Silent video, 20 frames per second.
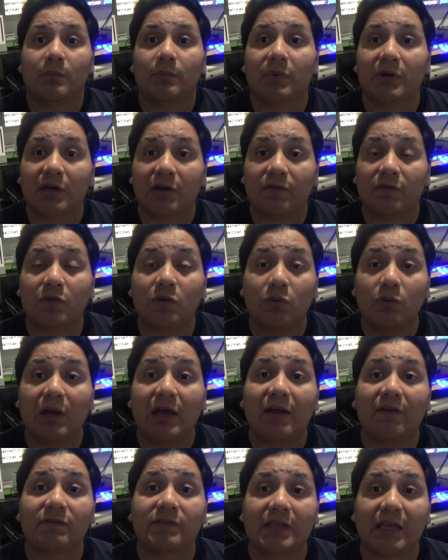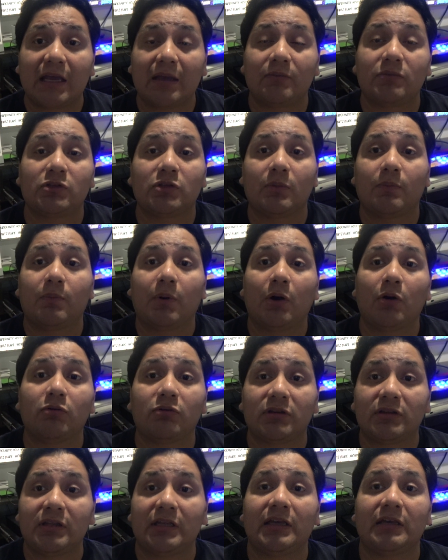But if you have time to
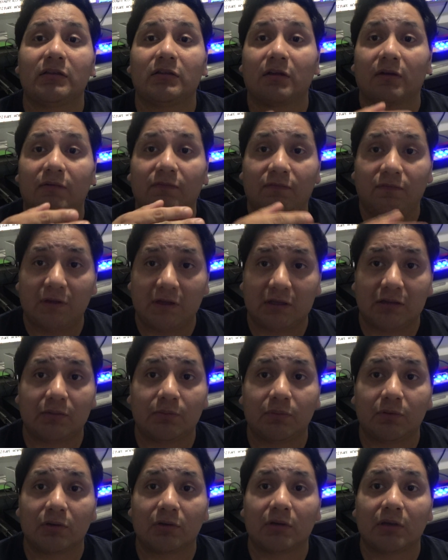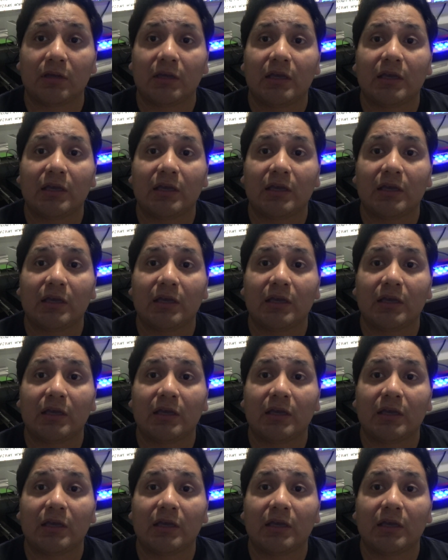post things on Facebook,